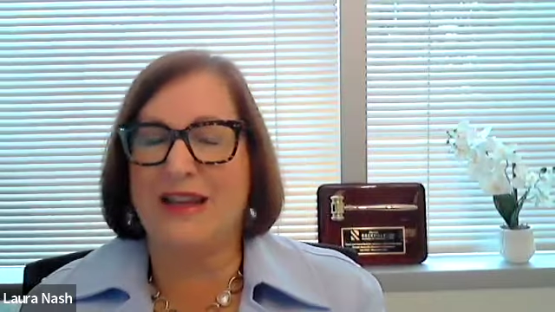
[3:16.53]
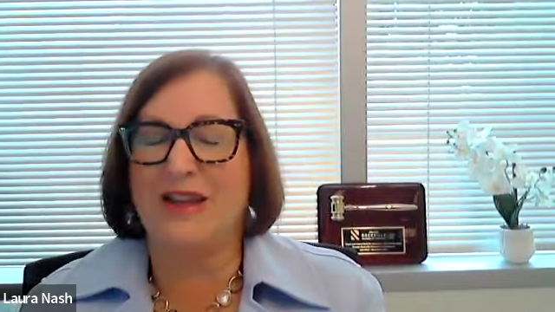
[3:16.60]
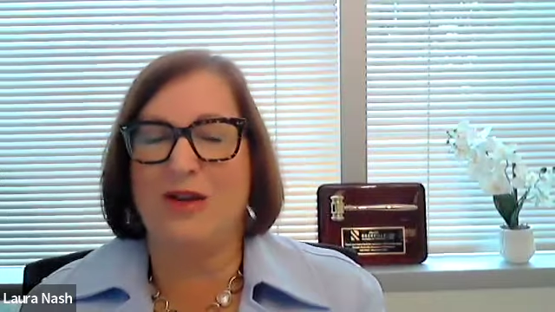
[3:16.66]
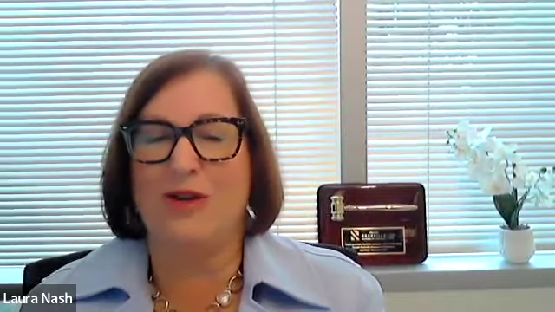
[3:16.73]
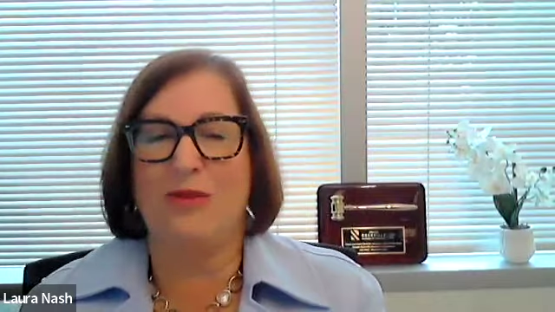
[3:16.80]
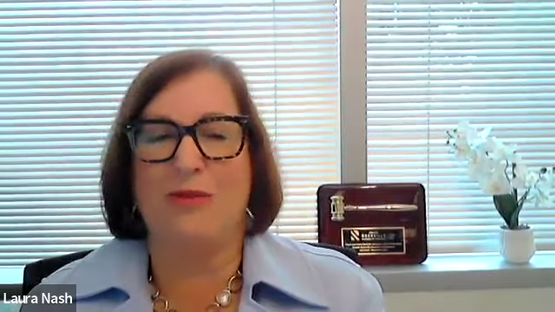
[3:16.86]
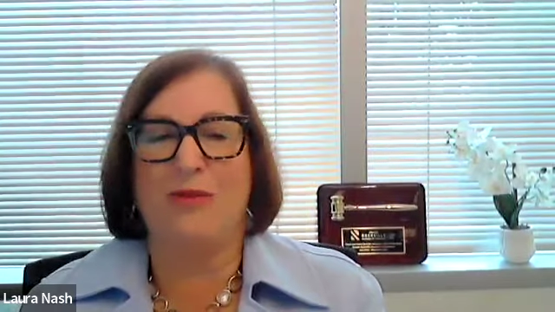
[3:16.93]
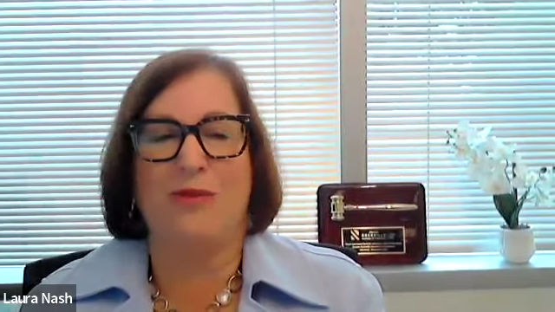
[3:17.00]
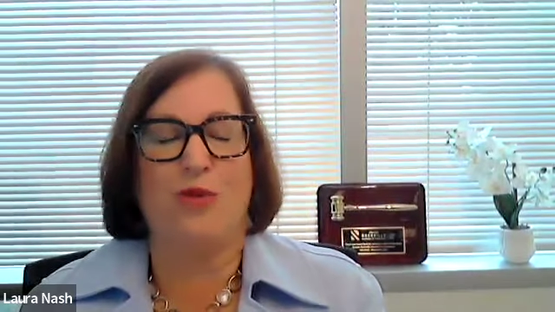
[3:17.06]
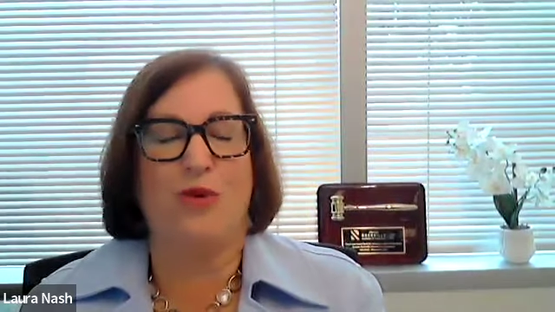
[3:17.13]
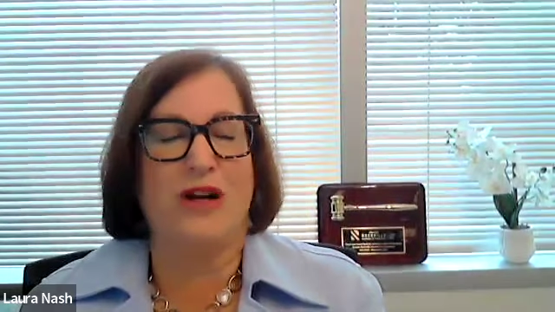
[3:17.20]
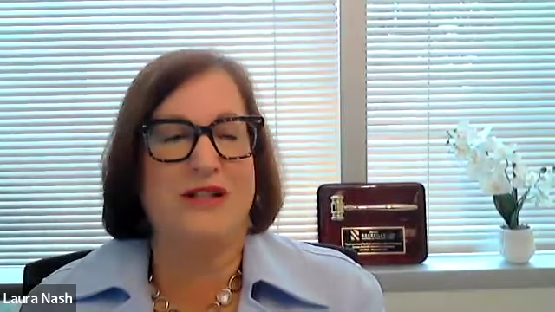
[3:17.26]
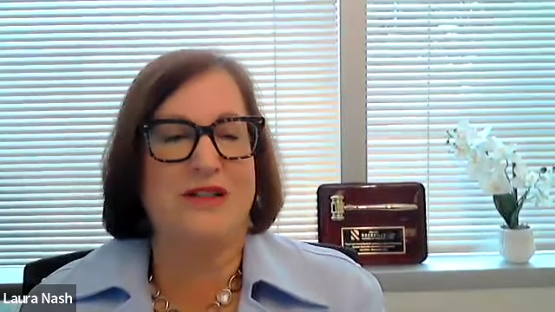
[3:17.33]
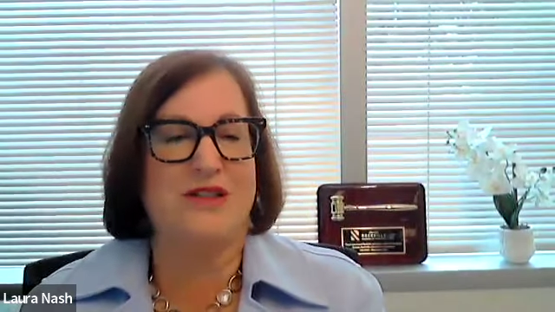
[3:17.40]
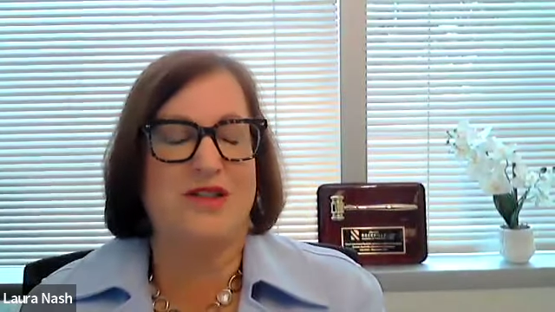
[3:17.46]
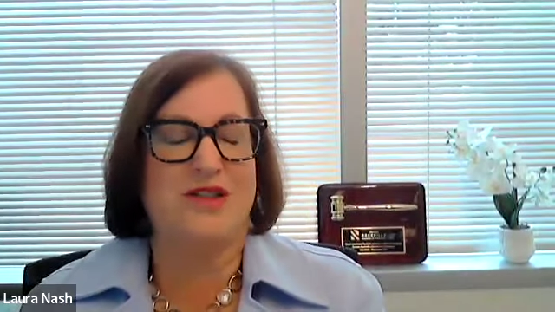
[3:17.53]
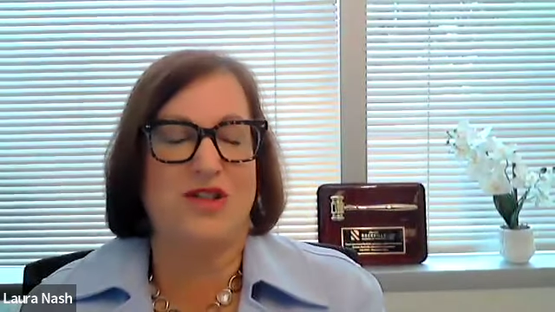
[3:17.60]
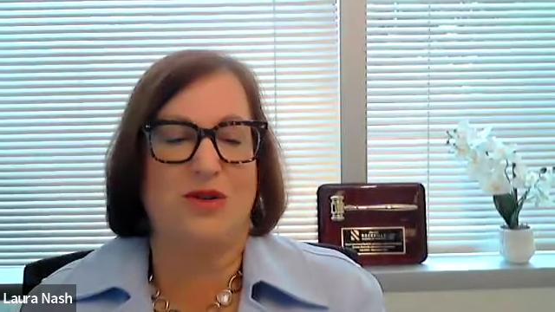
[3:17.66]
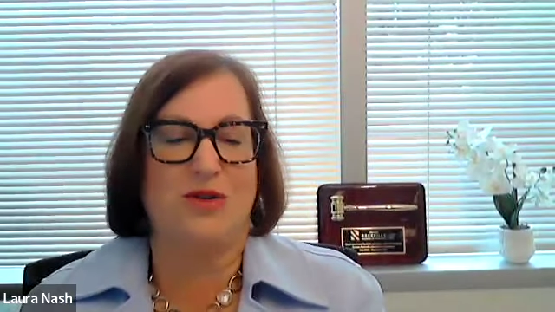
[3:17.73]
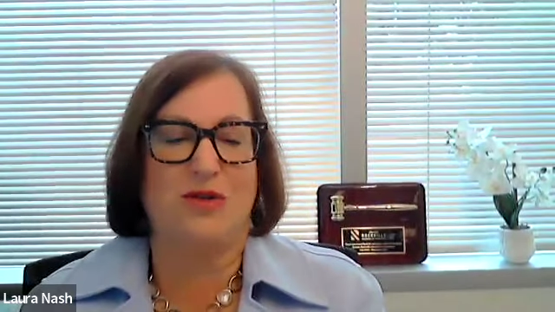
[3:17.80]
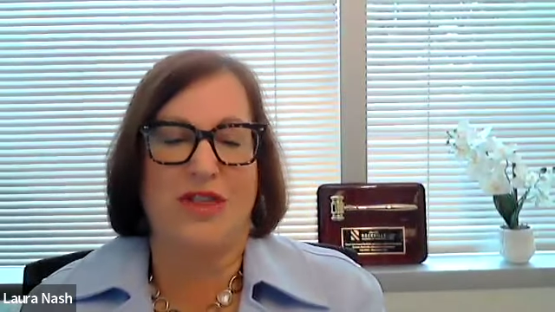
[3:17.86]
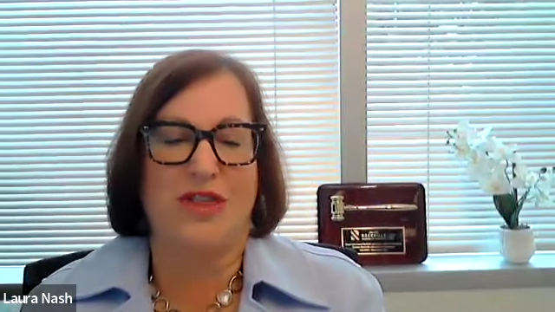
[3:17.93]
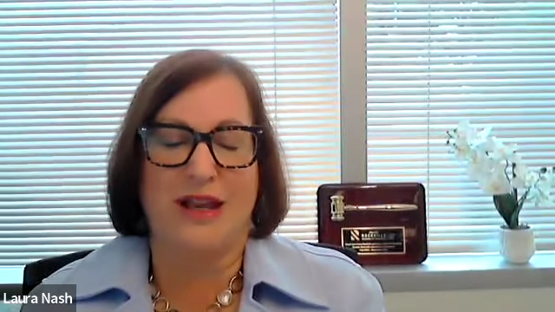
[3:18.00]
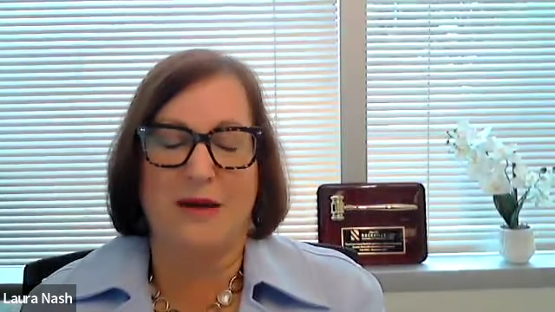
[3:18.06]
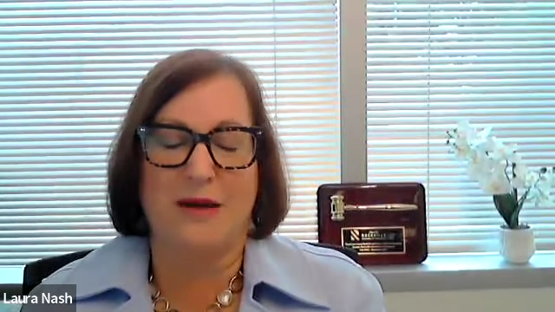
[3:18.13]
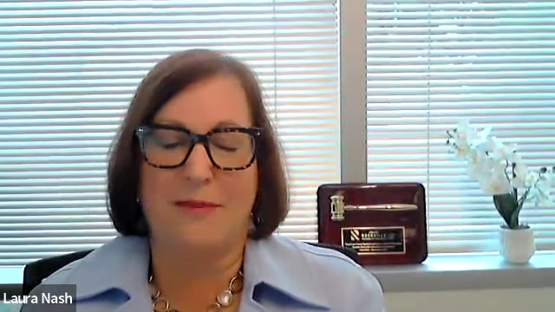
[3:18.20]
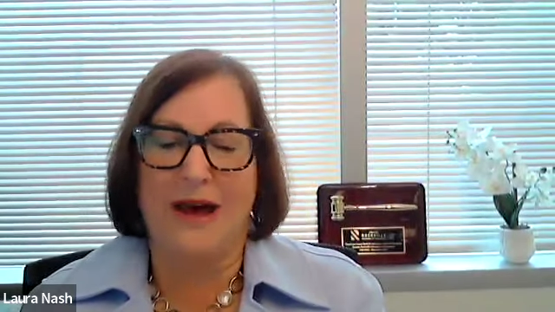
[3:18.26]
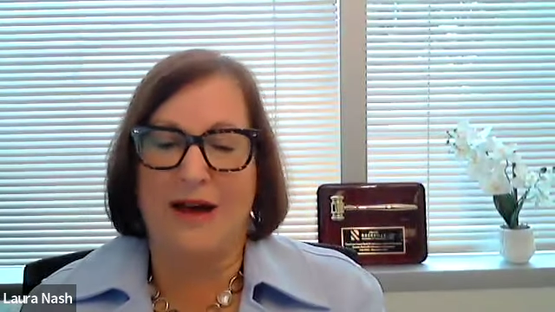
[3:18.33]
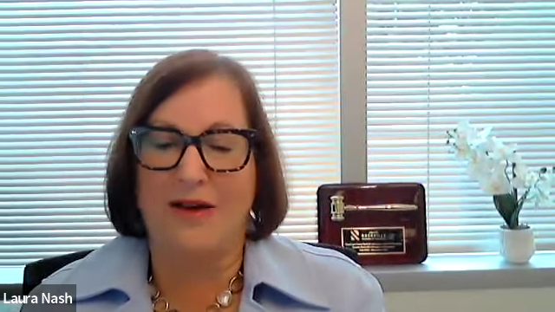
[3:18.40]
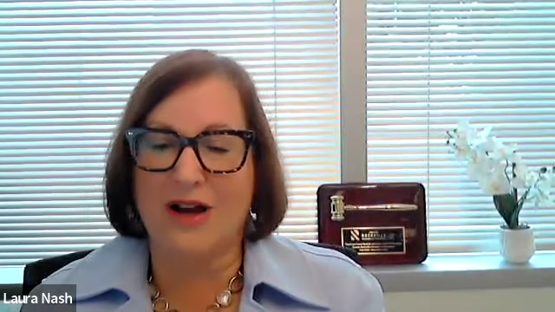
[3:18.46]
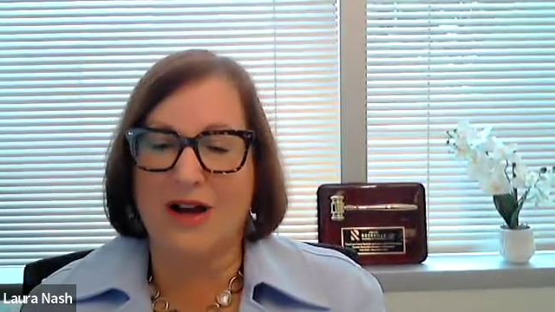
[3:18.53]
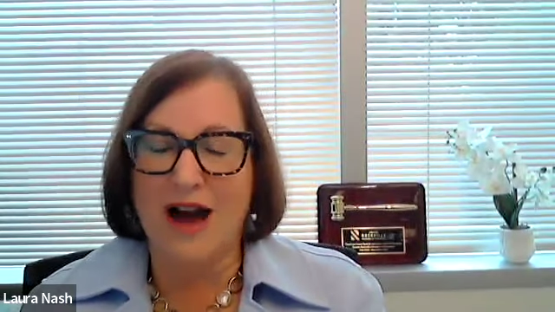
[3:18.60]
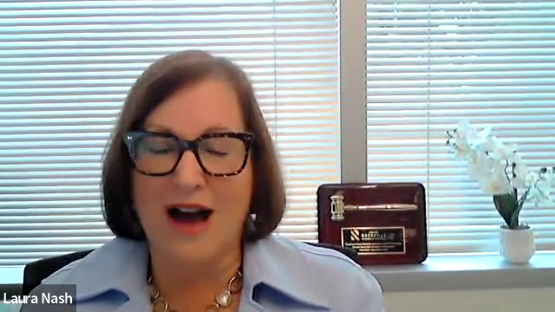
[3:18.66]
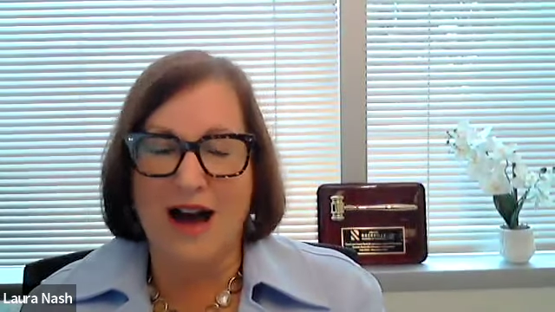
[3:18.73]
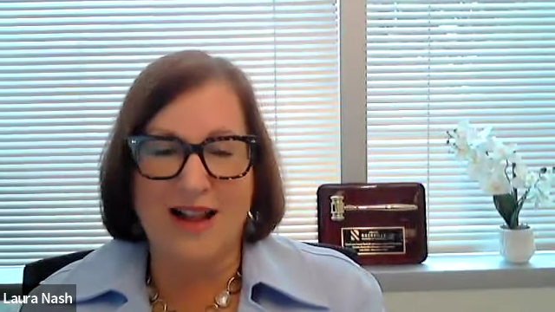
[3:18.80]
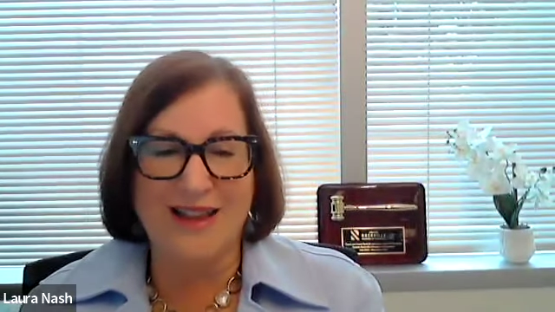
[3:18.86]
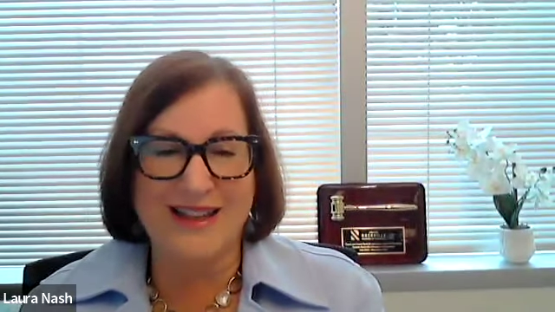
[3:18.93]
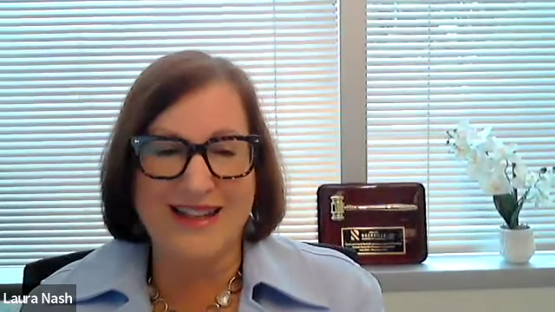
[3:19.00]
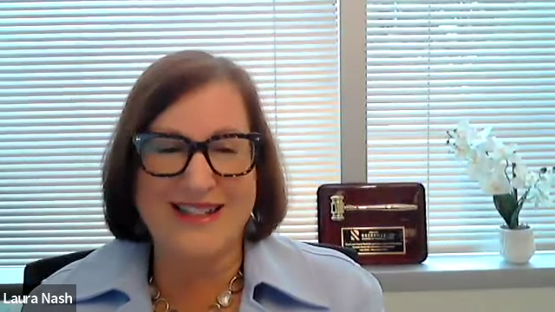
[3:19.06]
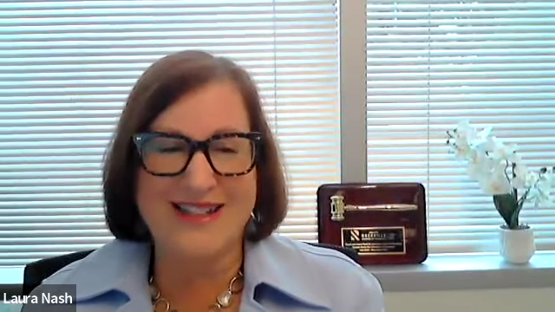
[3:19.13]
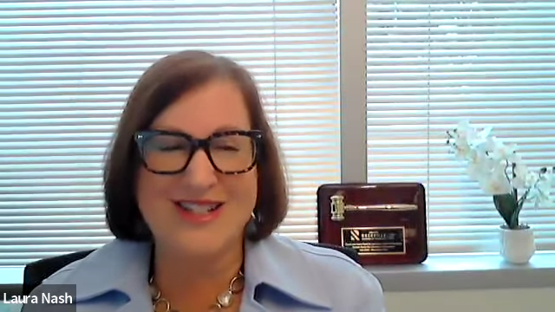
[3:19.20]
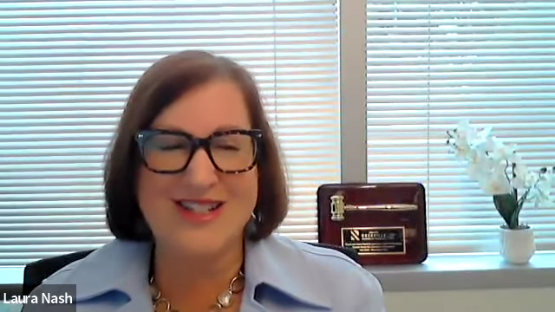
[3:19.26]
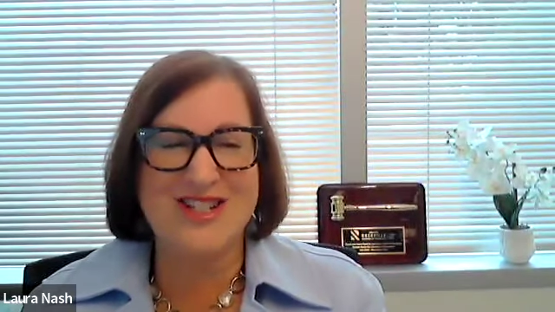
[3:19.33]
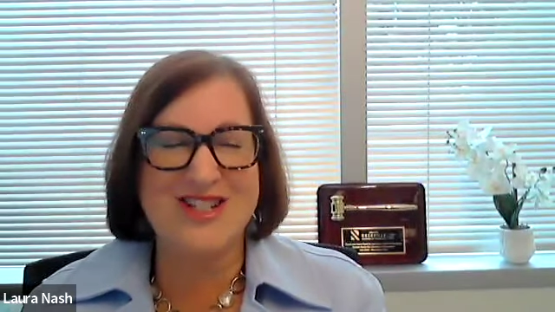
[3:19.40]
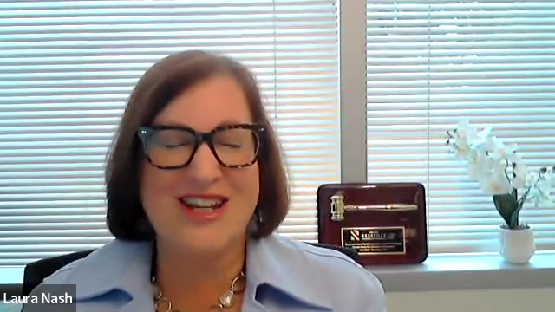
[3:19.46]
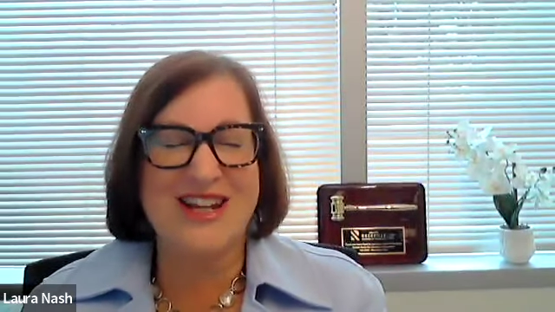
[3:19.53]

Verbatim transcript: you want to think about college